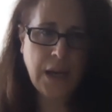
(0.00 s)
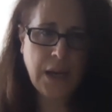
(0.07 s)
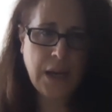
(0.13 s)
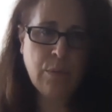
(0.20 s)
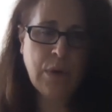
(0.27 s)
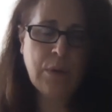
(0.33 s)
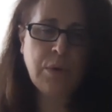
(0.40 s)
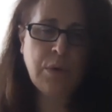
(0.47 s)
and it
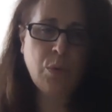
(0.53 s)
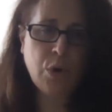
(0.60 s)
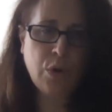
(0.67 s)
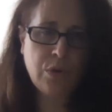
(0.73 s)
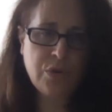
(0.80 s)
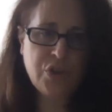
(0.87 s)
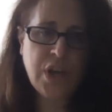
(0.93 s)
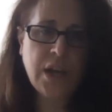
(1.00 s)
might be
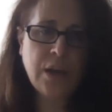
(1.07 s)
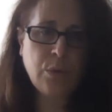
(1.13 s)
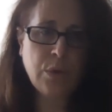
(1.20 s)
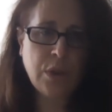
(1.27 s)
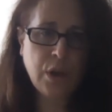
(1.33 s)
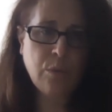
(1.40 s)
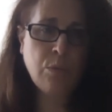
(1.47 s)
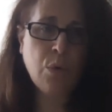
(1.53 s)
worth chatting with
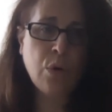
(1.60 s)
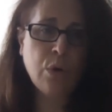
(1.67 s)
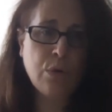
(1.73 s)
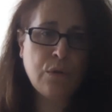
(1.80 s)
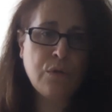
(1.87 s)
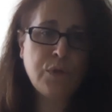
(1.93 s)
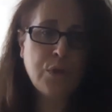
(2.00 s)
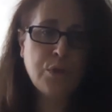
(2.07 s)
him more in
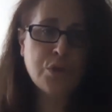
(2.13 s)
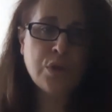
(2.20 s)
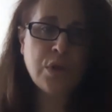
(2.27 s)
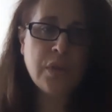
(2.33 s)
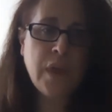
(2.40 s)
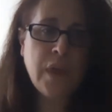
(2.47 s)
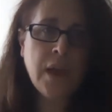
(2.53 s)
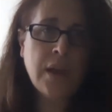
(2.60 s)
the future
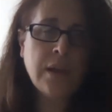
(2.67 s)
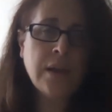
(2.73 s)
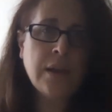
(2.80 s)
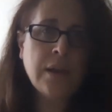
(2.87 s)
on that,